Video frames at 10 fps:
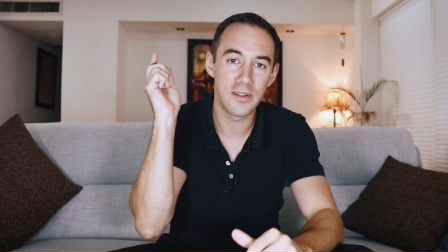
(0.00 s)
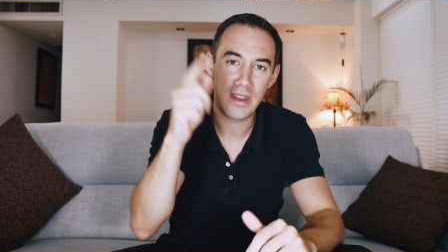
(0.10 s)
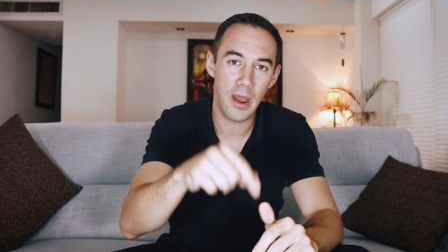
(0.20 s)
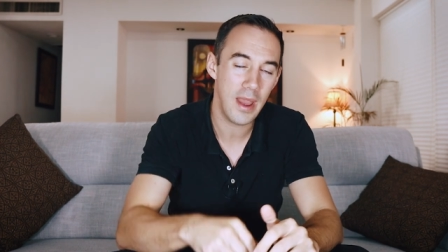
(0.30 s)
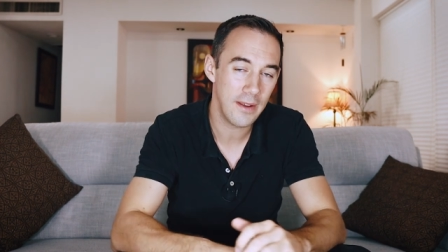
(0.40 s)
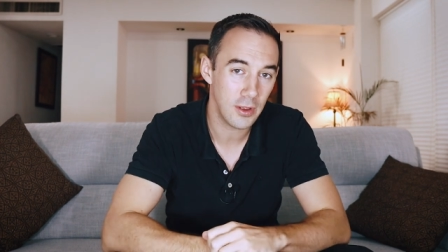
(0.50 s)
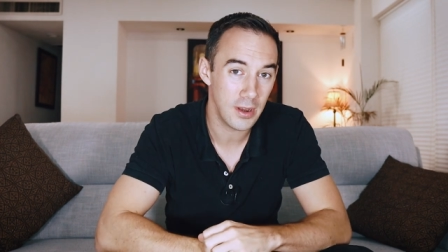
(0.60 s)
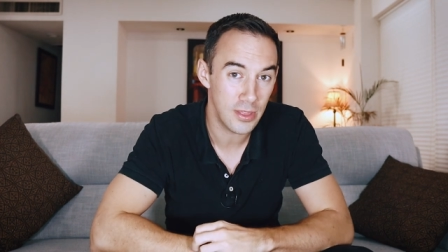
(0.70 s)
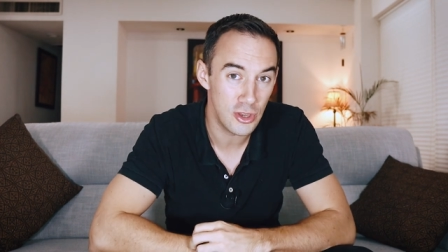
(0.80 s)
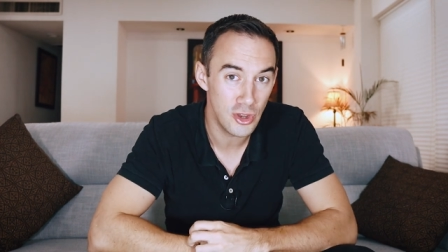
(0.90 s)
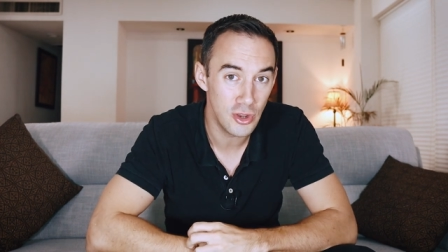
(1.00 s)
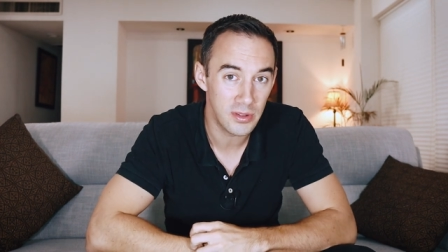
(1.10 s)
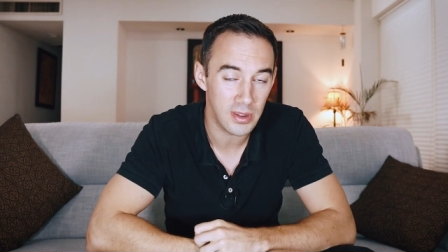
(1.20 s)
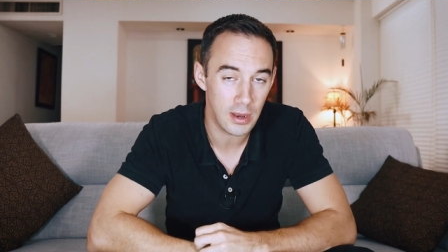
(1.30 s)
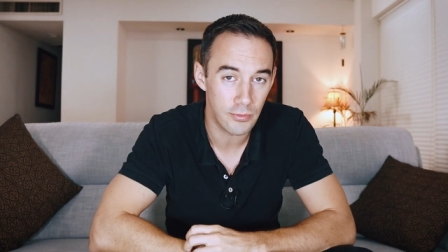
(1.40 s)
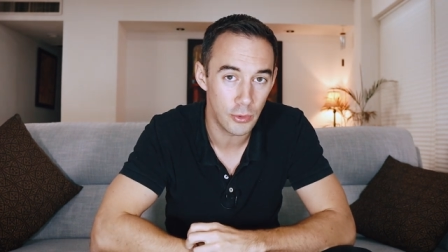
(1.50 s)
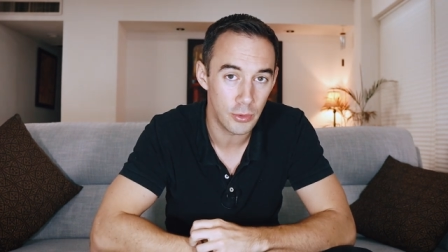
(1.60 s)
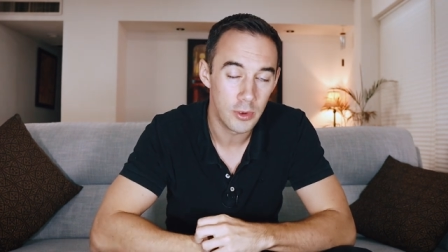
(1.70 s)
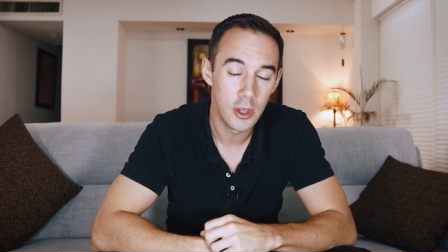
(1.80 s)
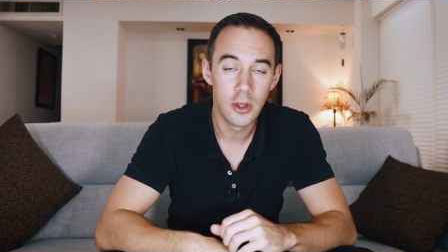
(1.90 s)
So now I have to go down the new seller
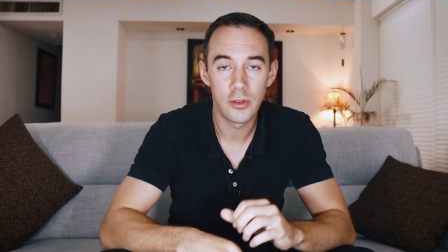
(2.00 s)
route.